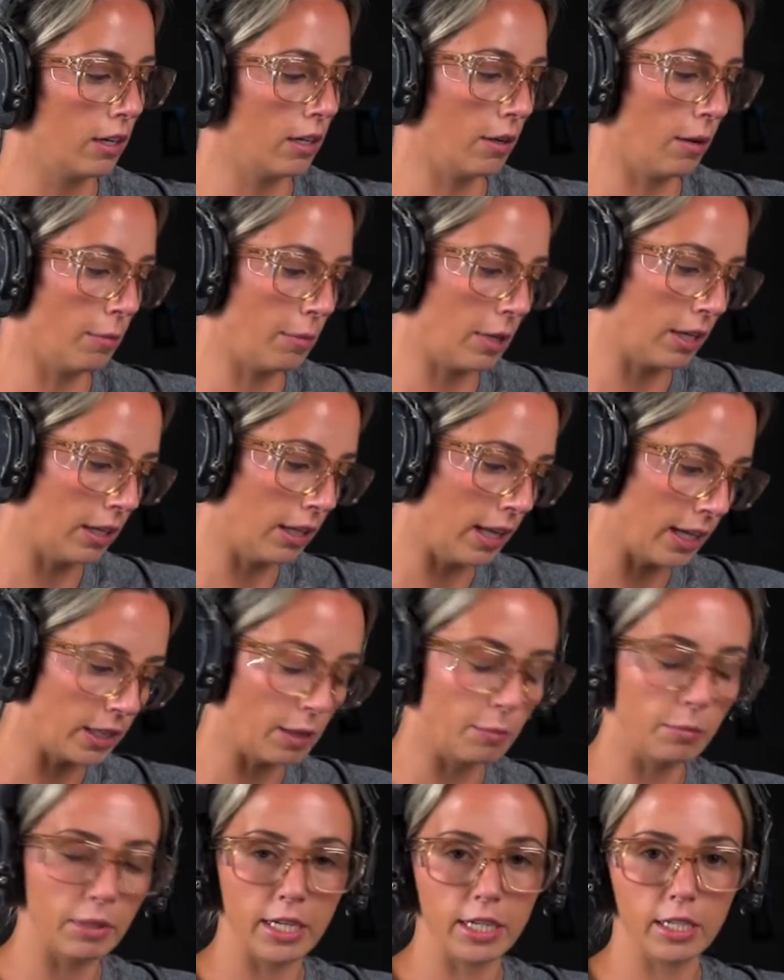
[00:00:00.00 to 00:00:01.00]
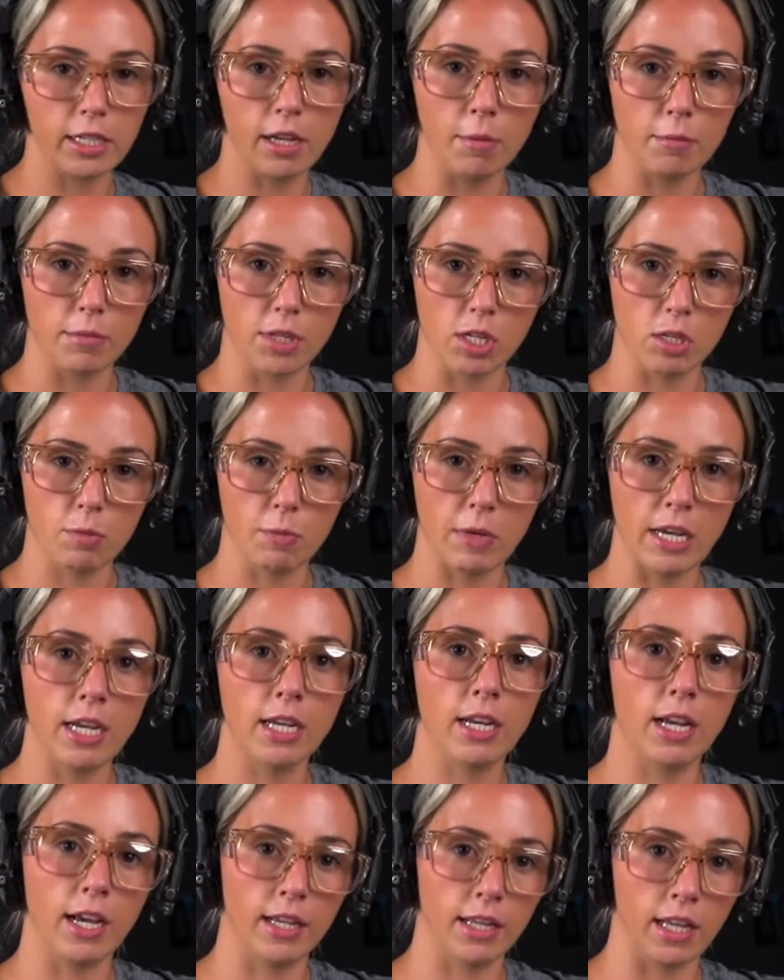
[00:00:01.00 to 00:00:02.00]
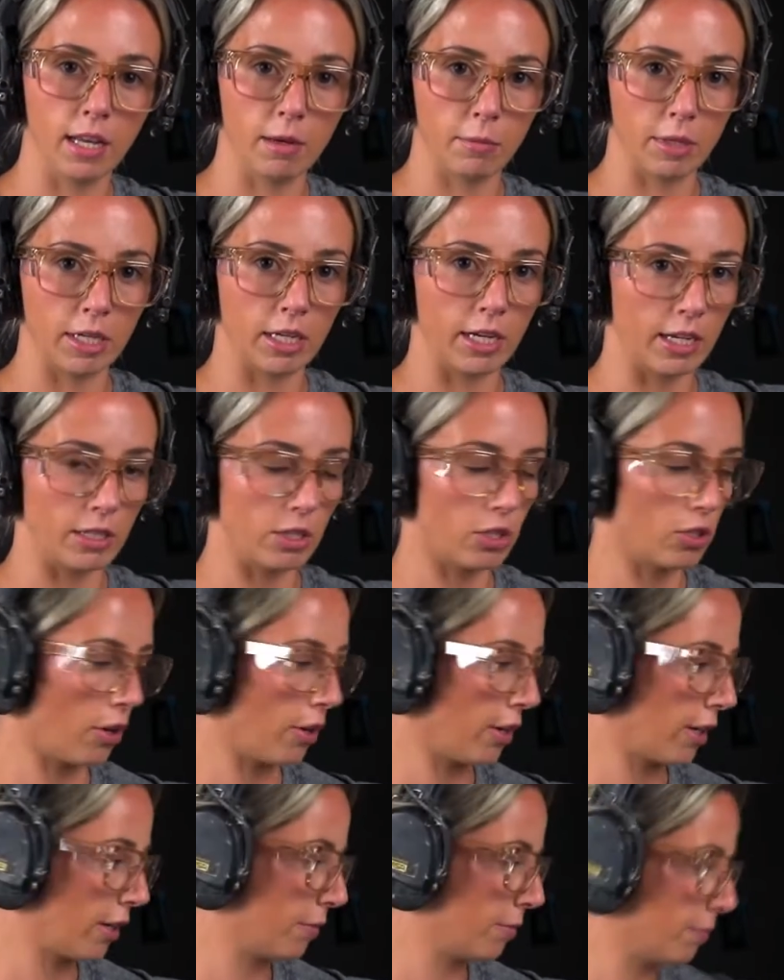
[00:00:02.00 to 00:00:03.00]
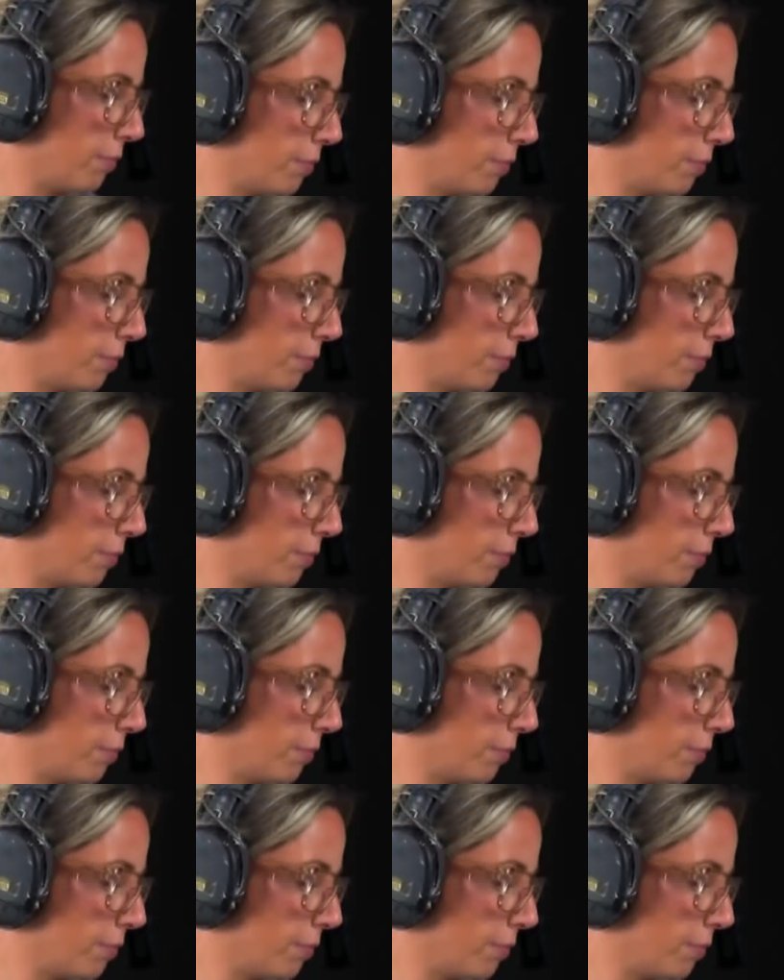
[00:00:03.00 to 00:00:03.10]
I'm going to let the blade come to speed, and then I'm going to get started.